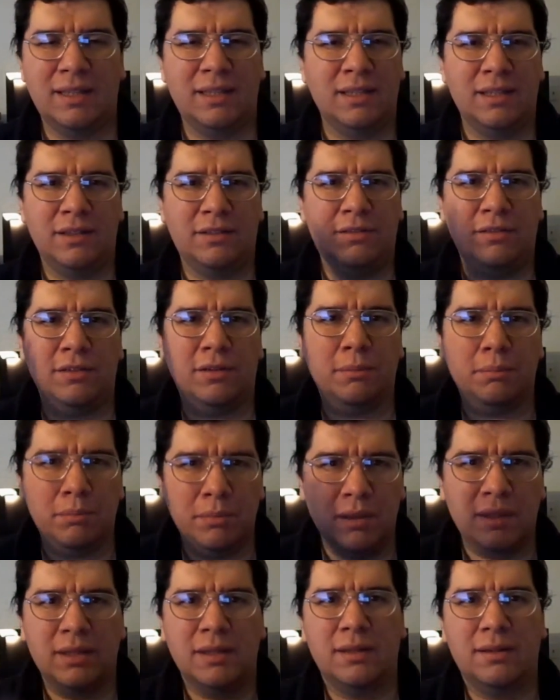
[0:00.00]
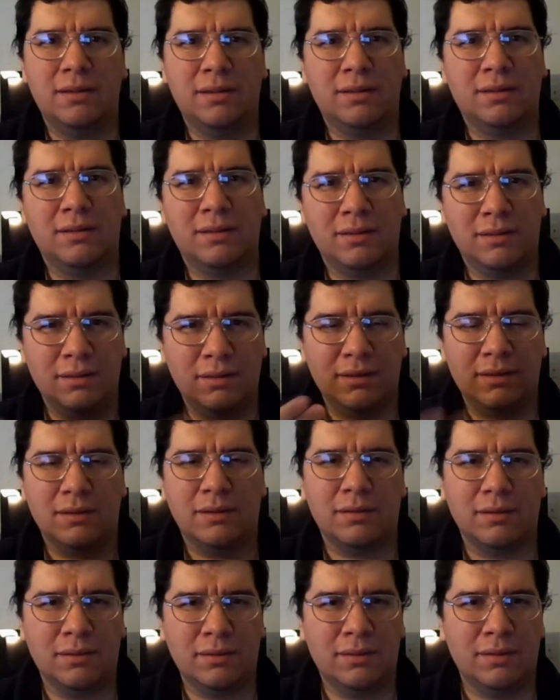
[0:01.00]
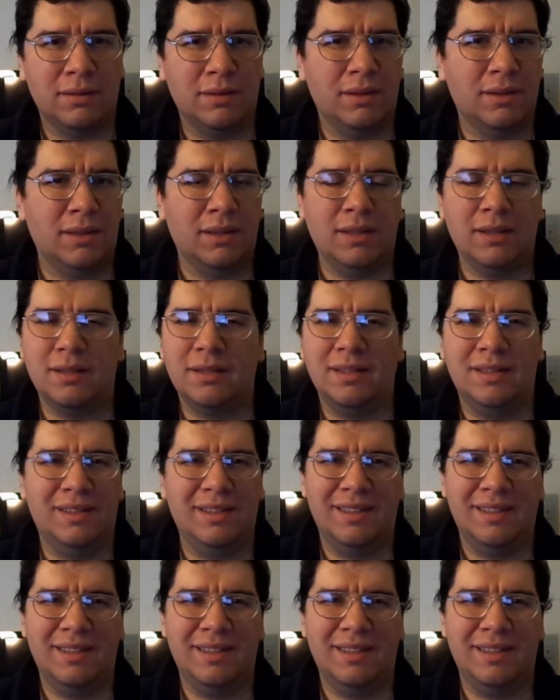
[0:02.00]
land into the mud. And